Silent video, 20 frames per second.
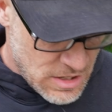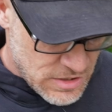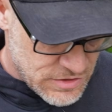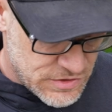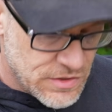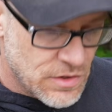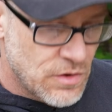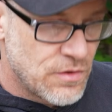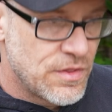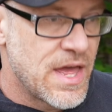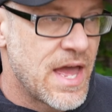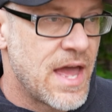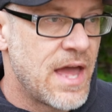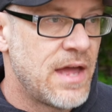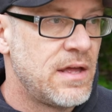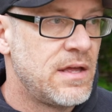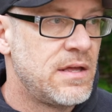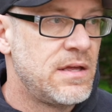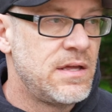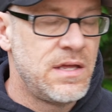so
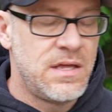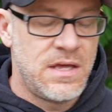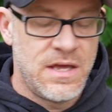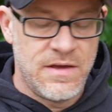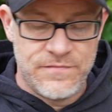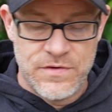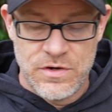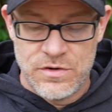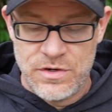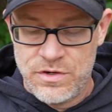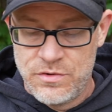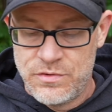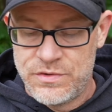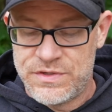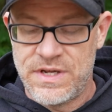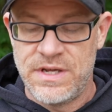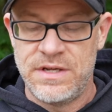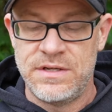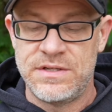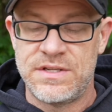that if you're
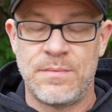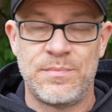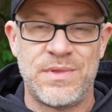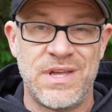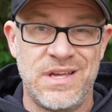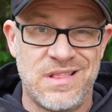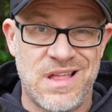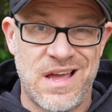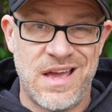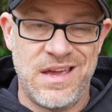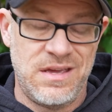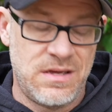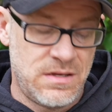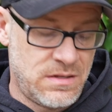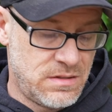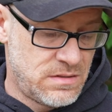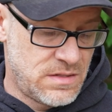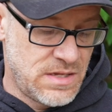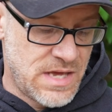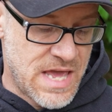using something like
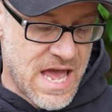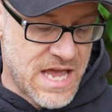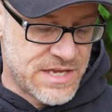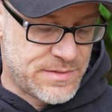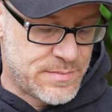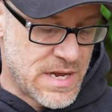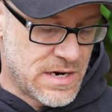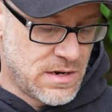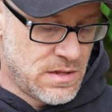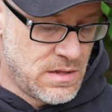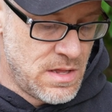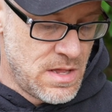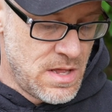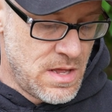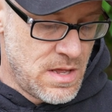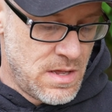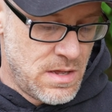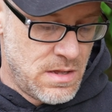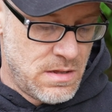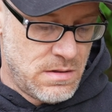the gas pedal,
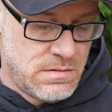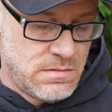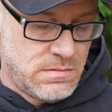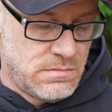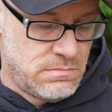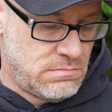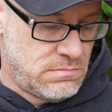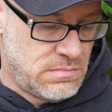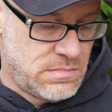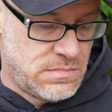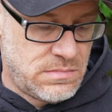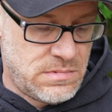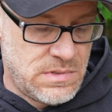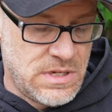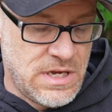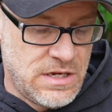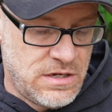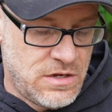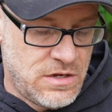it